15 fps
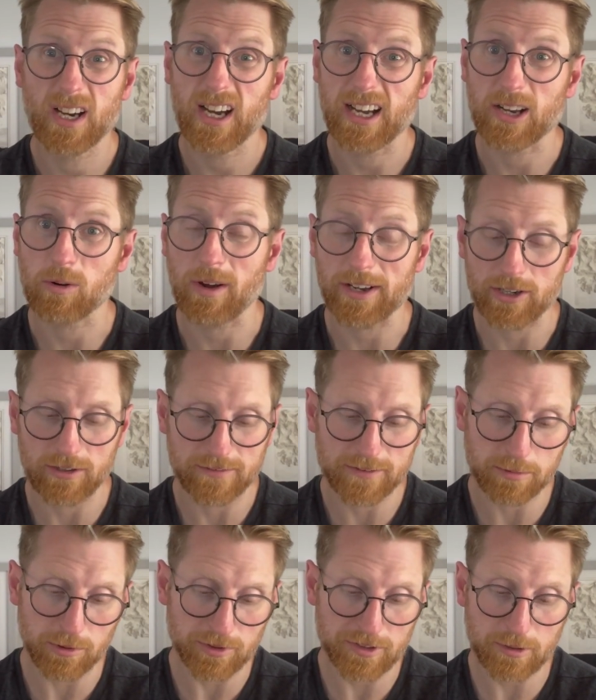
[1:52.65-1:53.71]
and quite
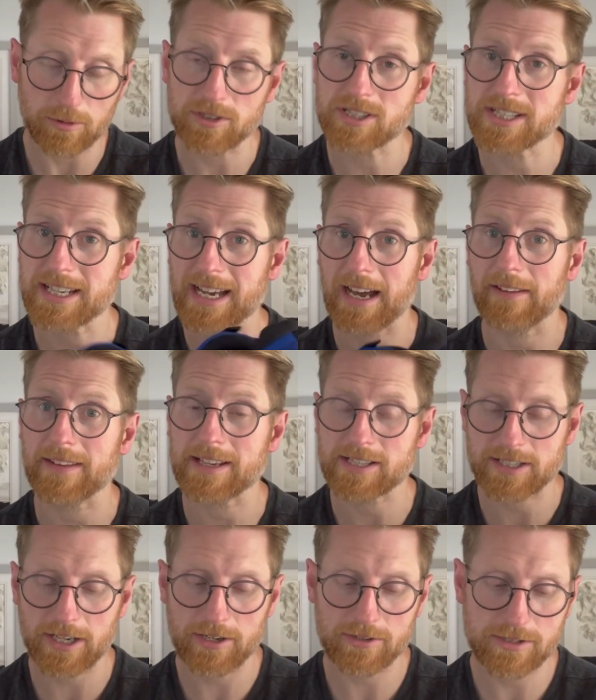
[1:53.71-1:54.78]
comfortable, so we'll see how this
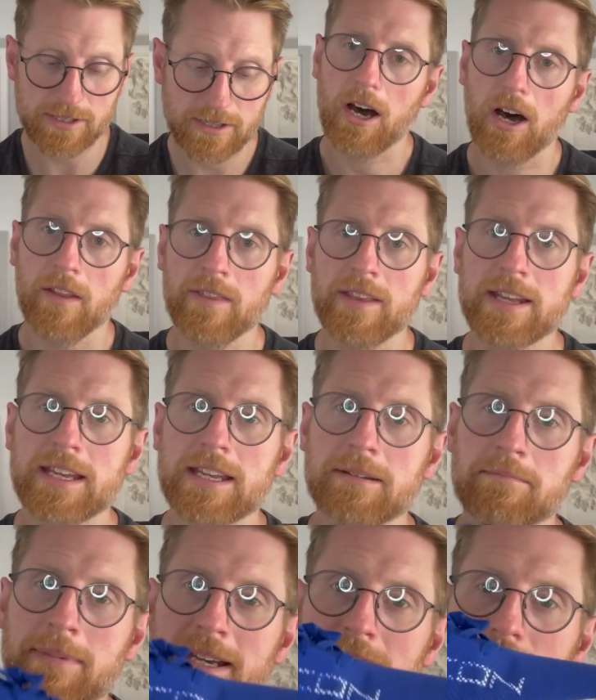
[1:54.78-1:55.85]
goes. On the
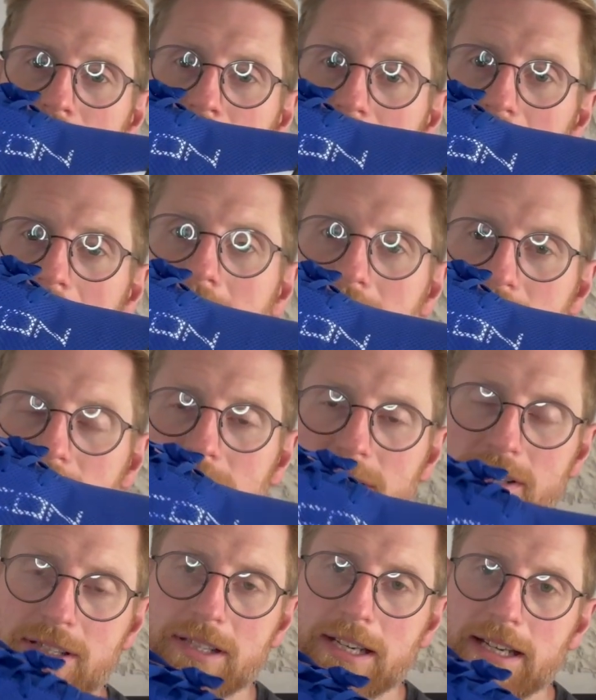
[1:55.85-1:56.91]
medial side, you can
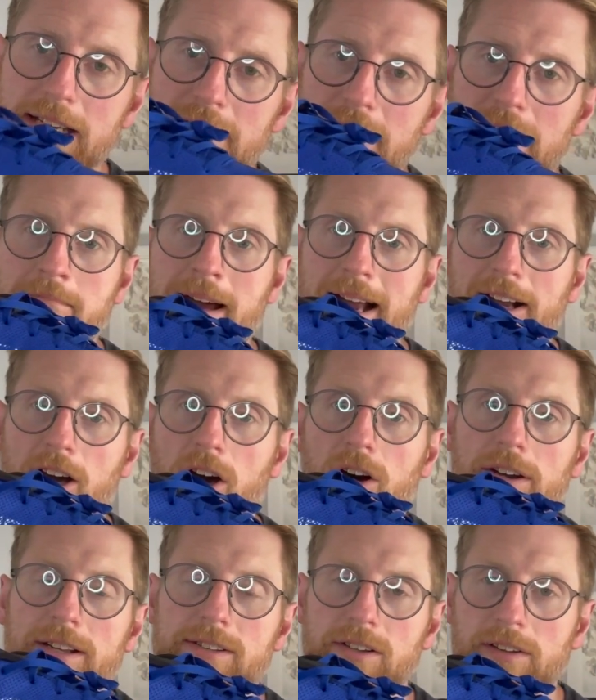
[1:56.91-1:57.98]
see that
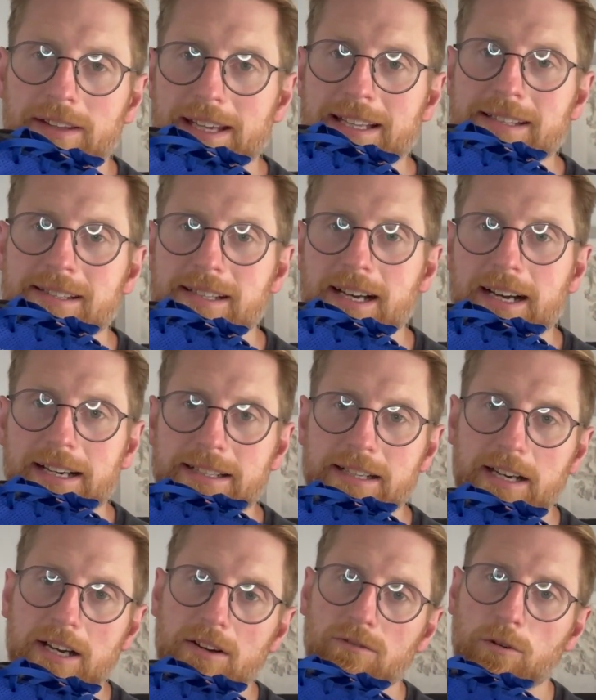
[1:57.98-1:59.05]
Metcon is on the inside,
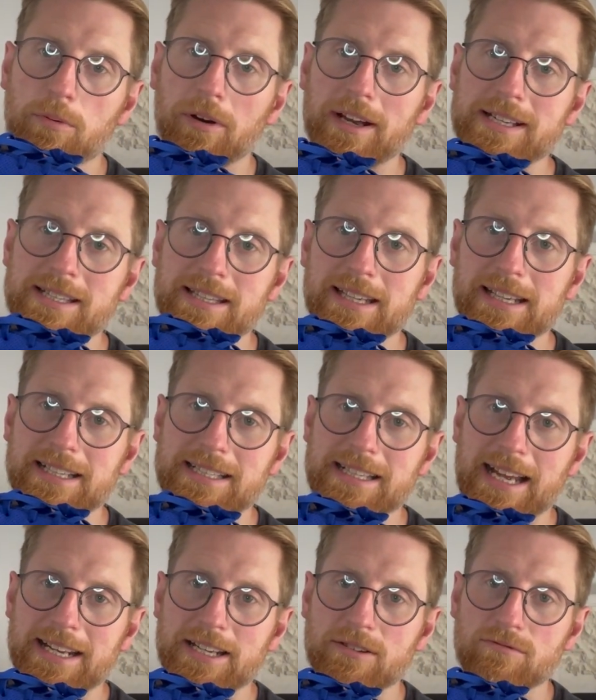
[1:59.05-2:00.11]
replacing the
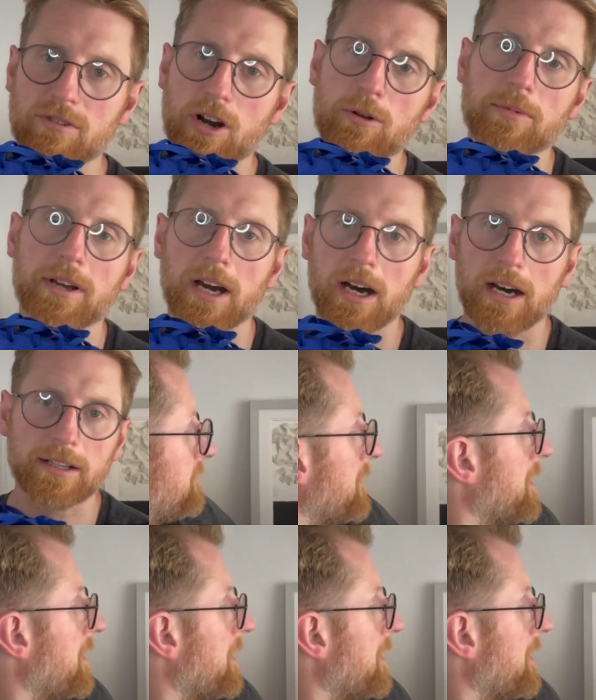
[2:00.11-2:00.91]
extended rope guard.